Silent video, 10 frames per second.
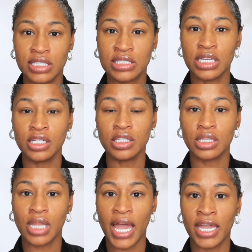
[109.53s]
It's gonna
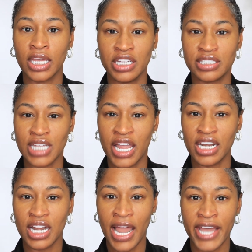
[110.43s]
look like it's a
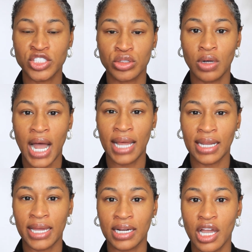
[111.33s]
natural
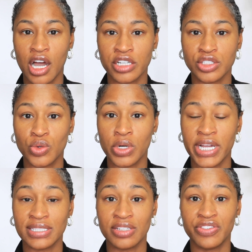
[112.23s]
highlight and contour
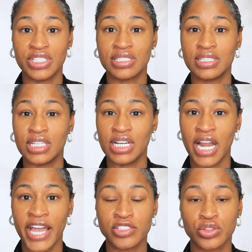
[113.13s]
as if it's the
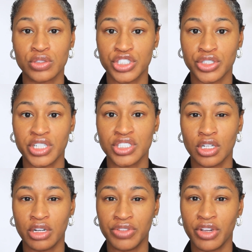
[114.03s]
natural
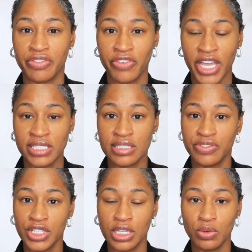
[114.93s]
structure of your face,
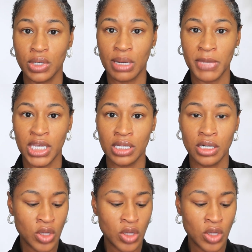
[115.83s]
if you get what I mean.